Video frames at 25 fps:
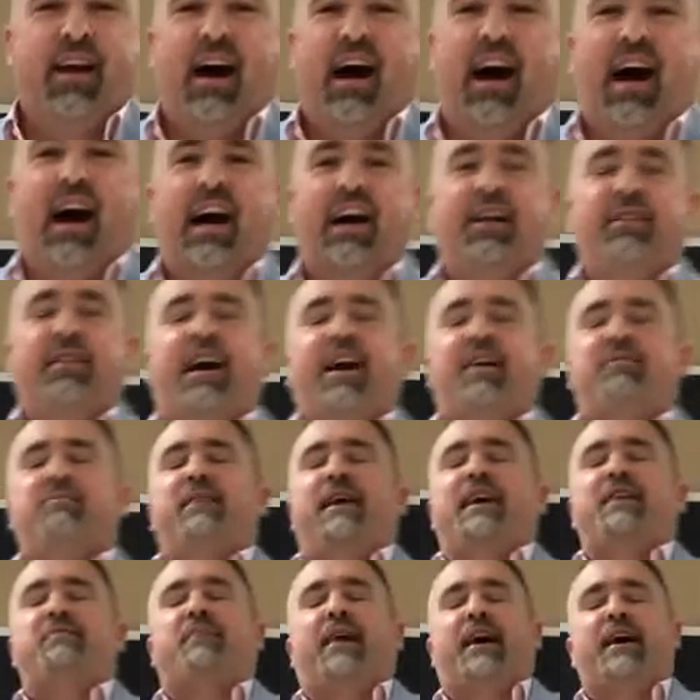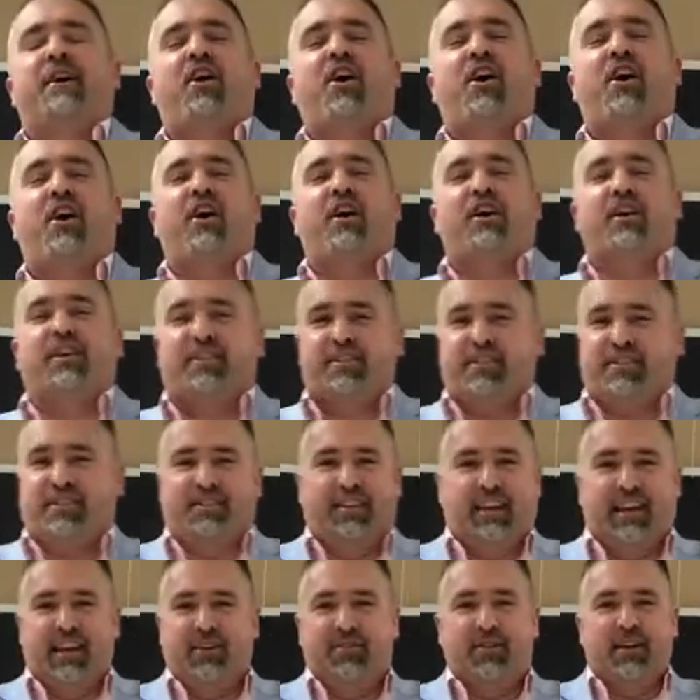I had made my heart
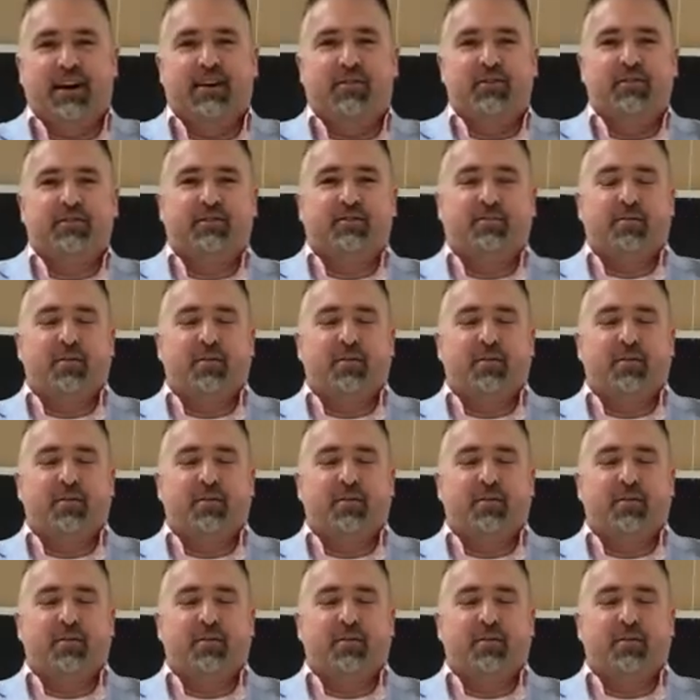sing when I was